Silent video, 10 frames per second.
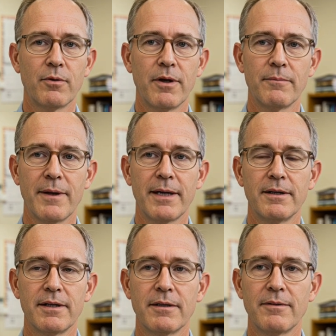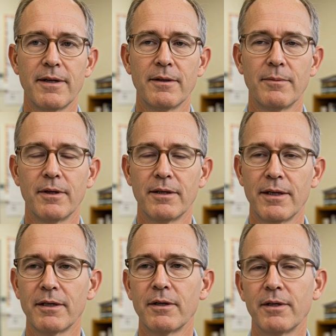what made this event
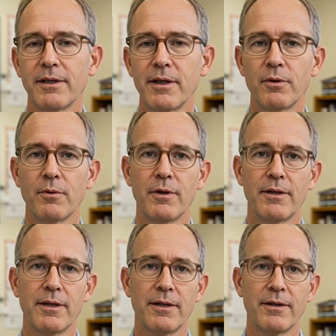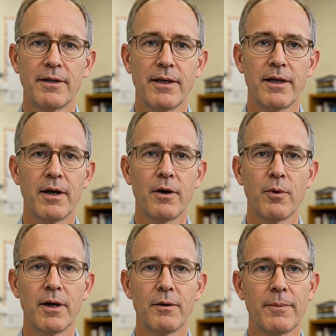particularly noteworthy.
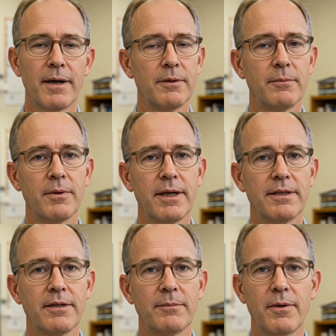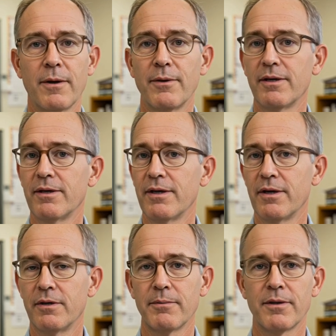While paper prices plummeted,
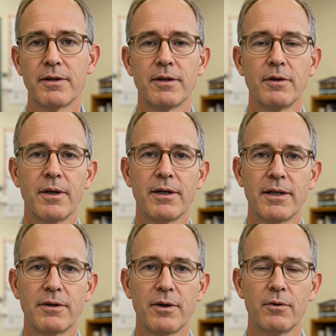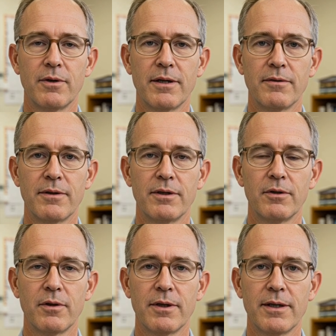the physical market told a different
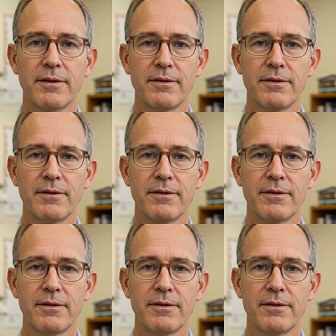story.